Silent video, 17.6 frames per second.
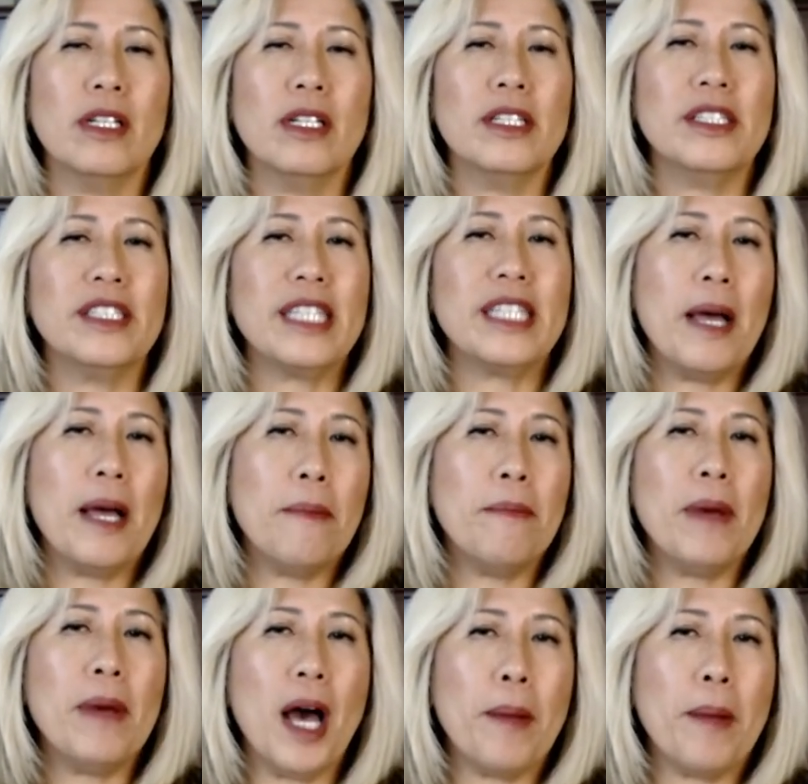some
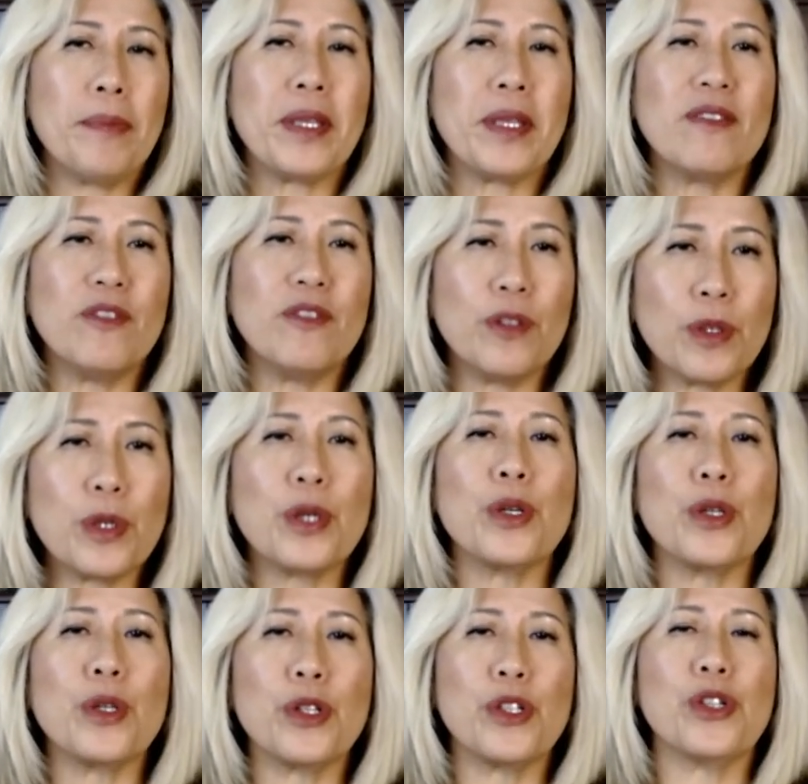opting for
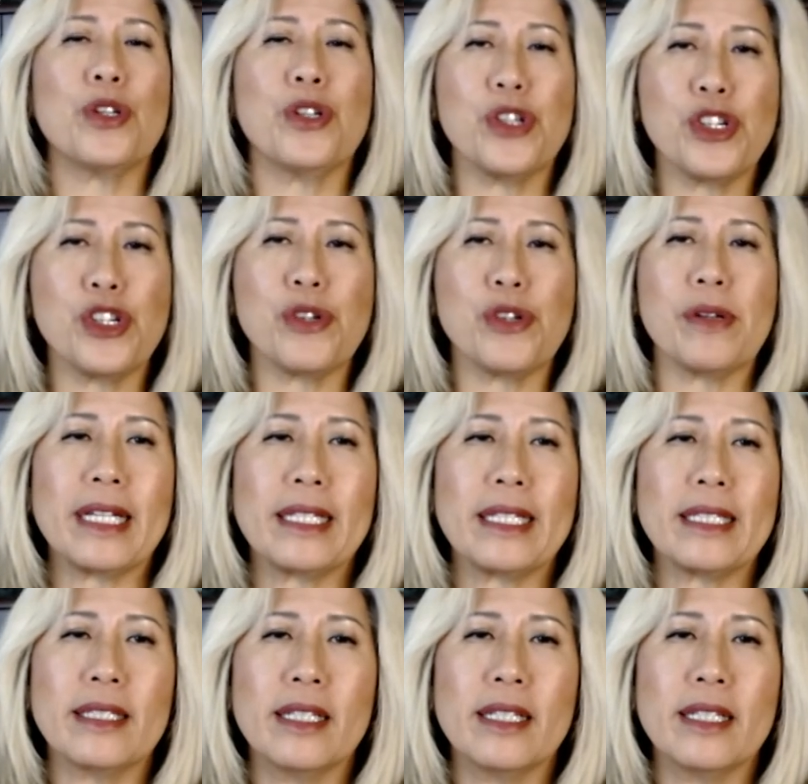surgery.